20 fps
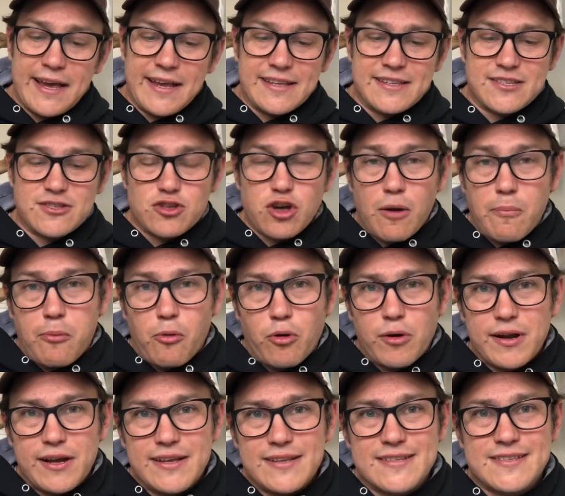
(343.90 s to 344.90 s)
top
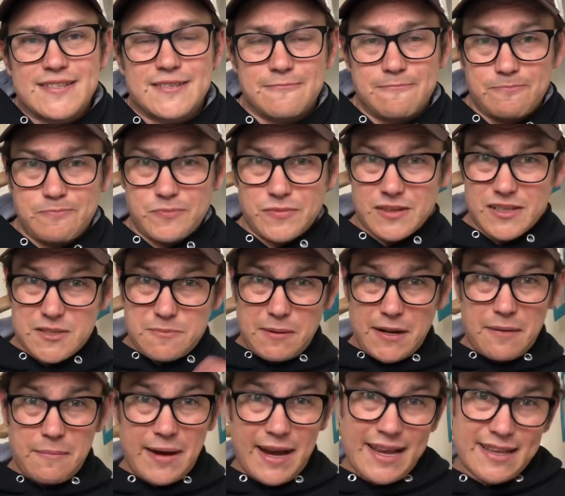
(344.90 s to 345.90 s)
waters,
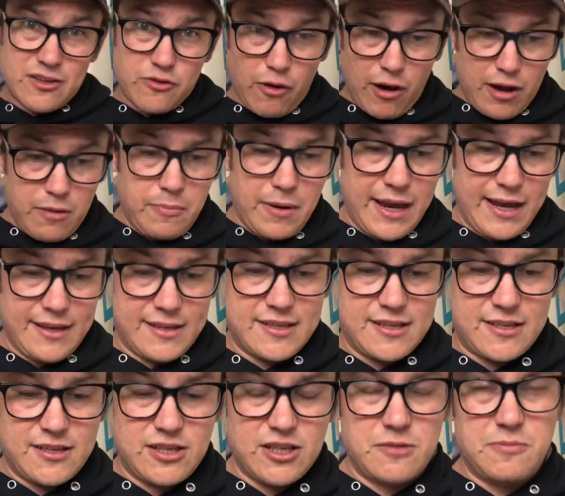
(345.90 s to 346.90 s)
spinner baits, crank baits,
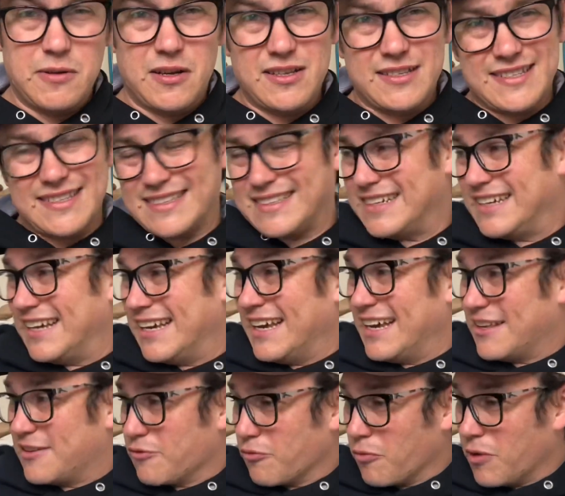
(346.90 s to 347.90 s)
just because
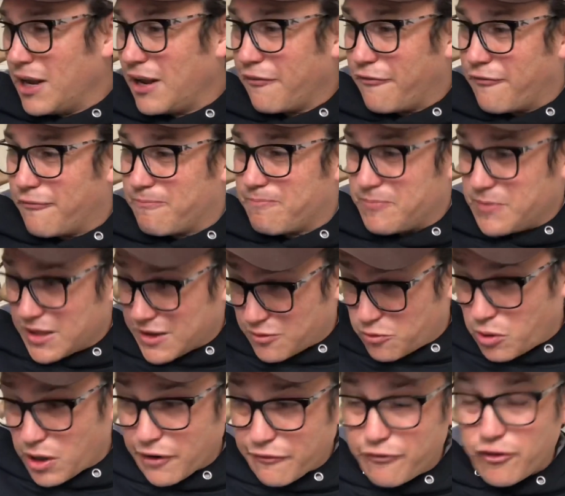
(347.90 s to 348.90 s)
it's
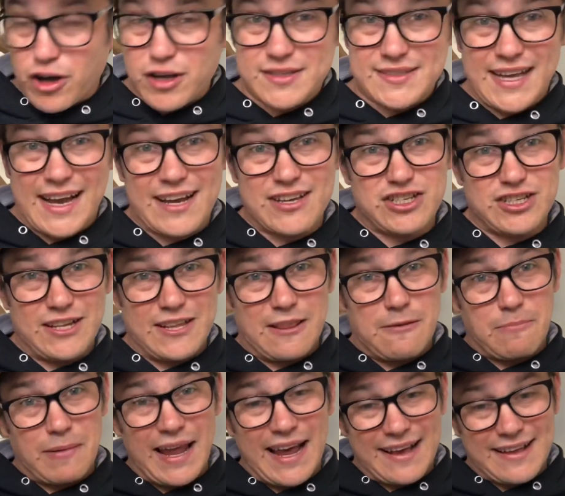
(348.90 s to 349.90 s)
quite a fast action and the
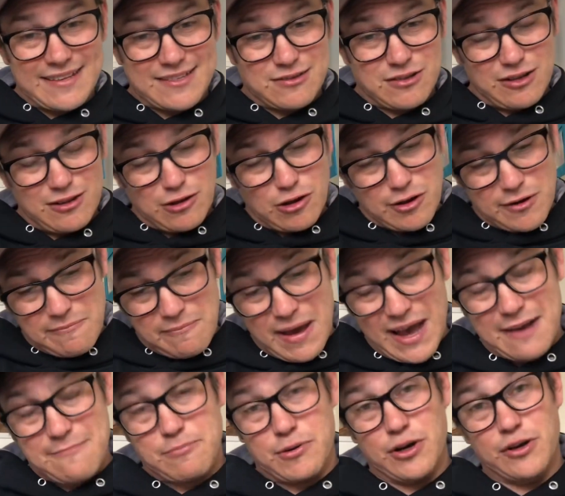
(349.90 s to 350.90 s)
blanket's got a lot of
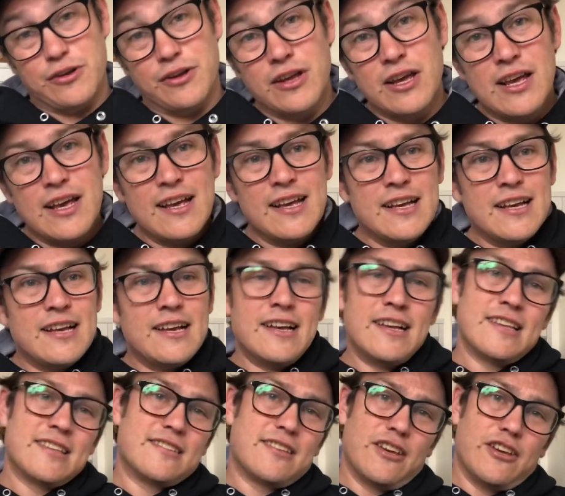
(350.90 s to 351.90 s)
backbone.
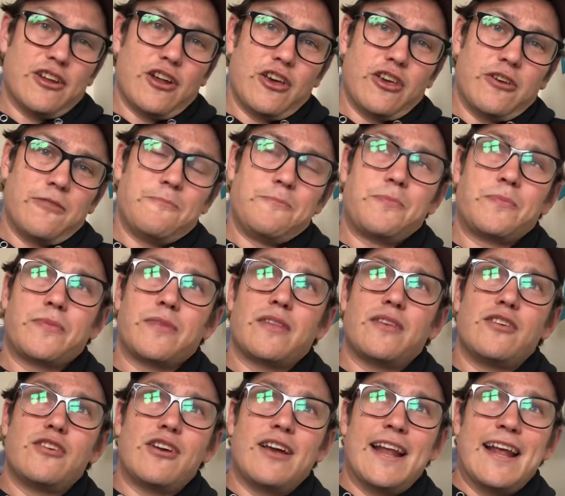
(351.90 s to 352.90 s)
So, you're
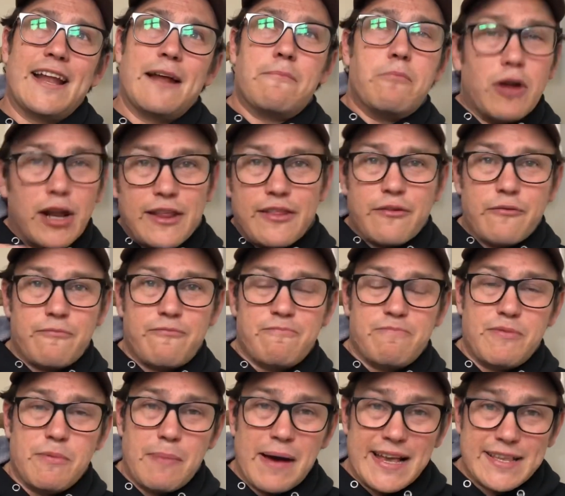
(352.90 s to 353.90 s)
going to end up pulling
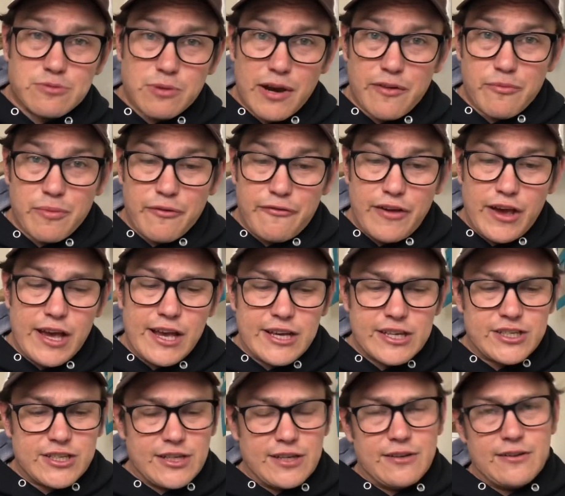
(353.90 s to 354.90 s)
the baits away from the
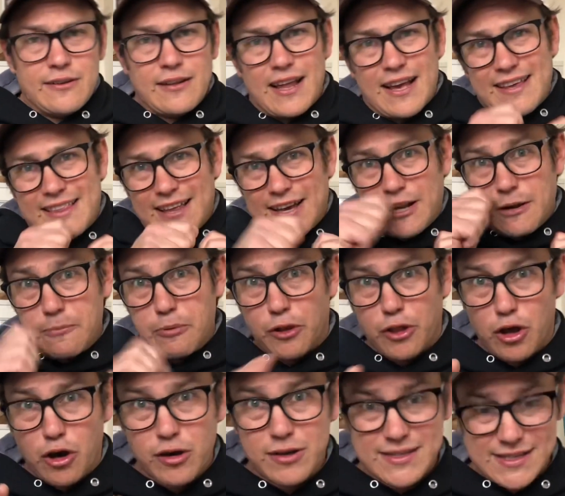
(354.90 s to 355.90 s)
fish and they're going to pull the
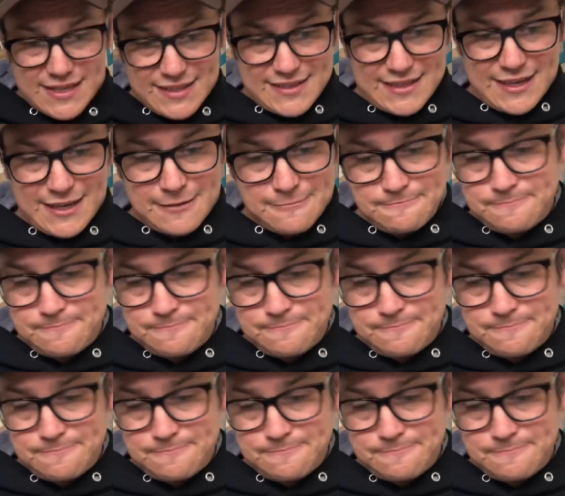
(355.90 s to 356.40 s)
hooks easier.